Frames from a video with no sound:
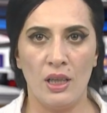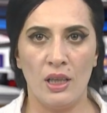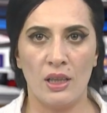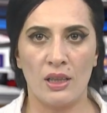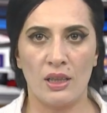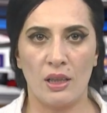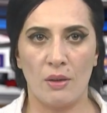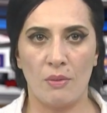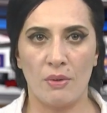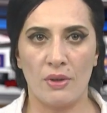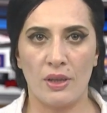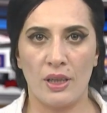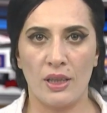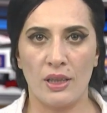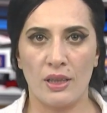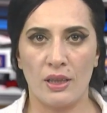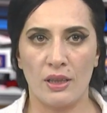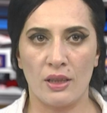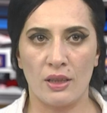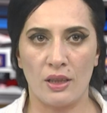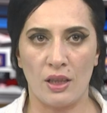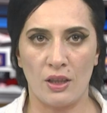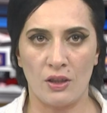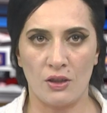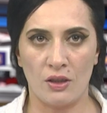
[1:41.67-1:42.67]
summarized the
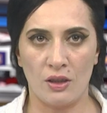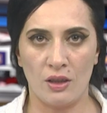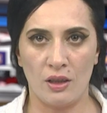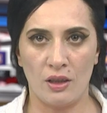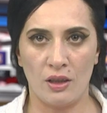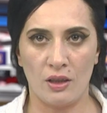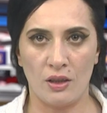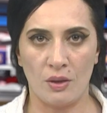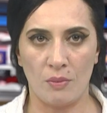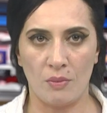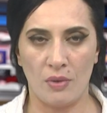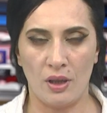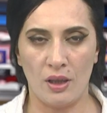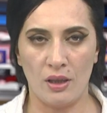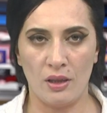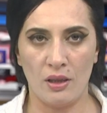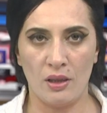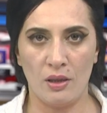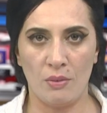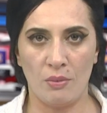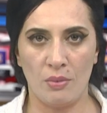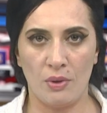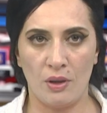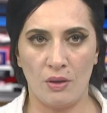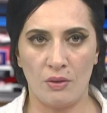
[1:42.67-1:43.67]
session and
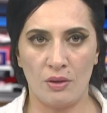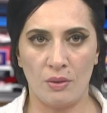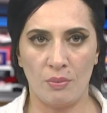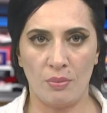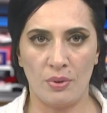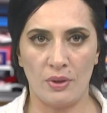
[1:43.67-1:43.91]
reminded about the